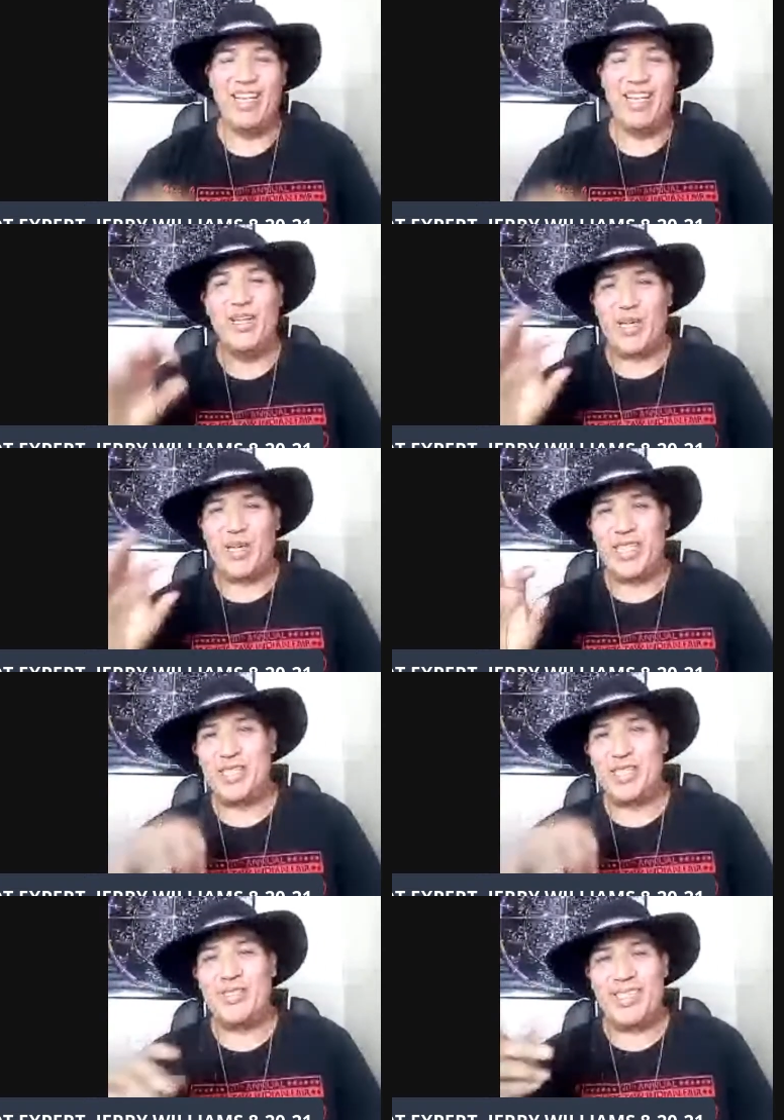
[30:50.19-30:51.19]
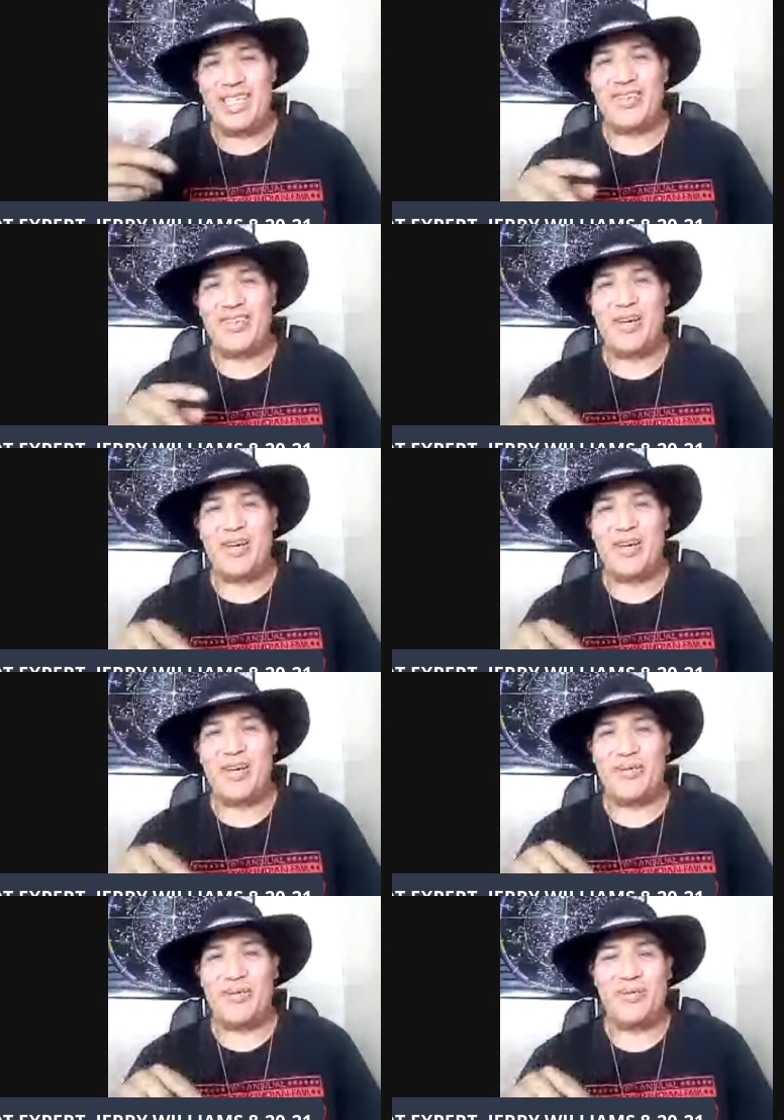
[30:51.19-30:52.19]
So I guess this one does have a
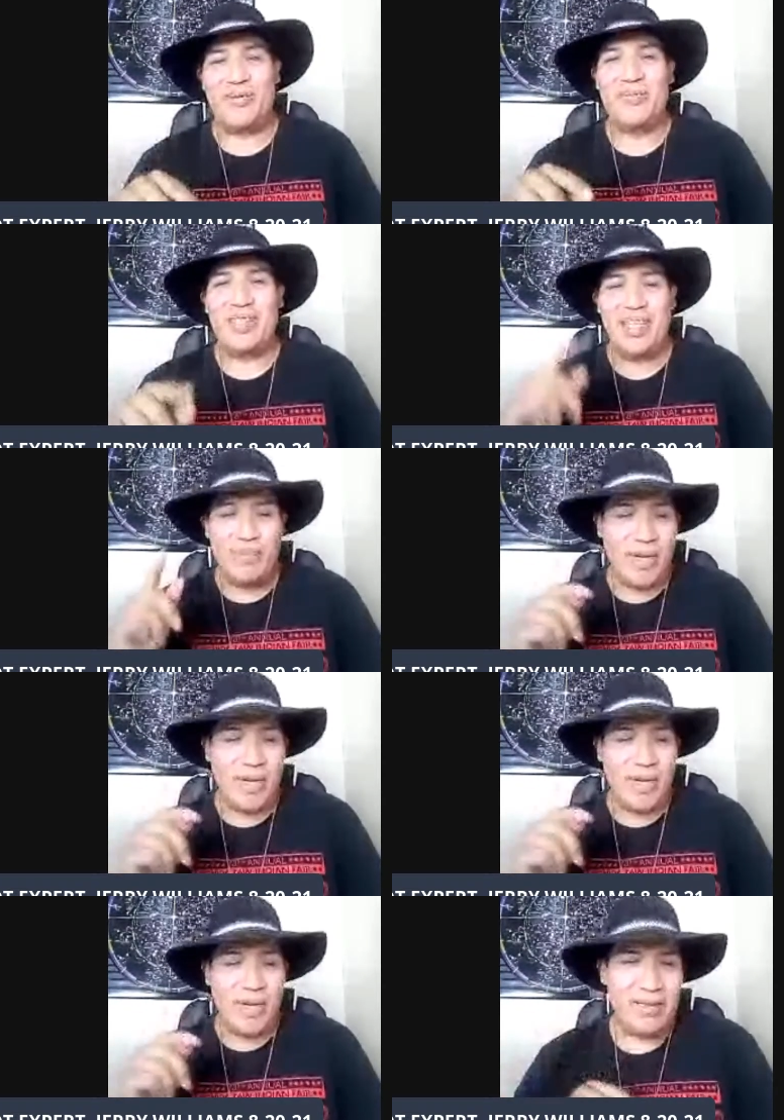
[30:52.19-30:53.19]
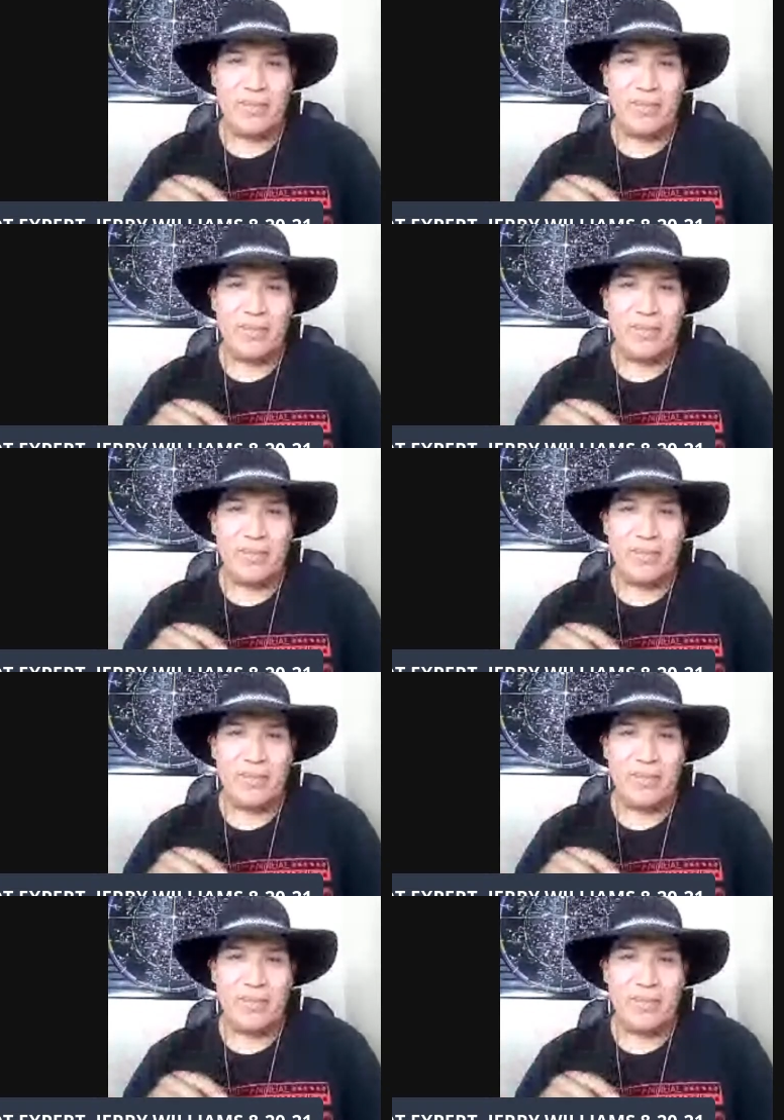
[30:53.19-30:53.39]
couple, but